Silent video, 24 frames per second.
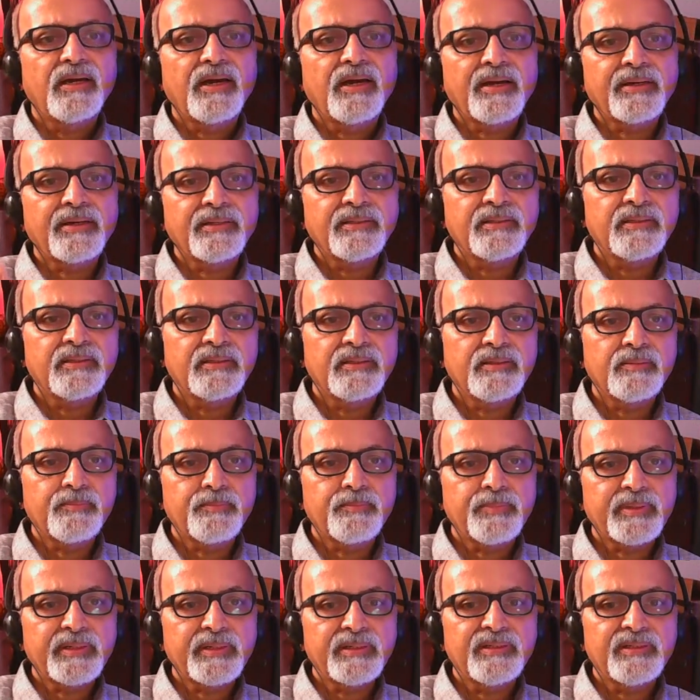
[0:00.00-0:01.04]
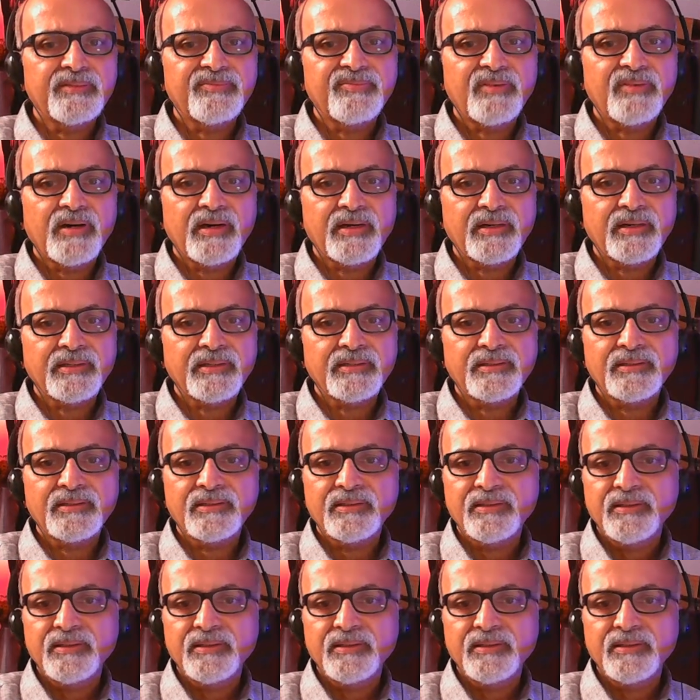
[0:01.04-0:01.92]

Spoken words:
at the predefined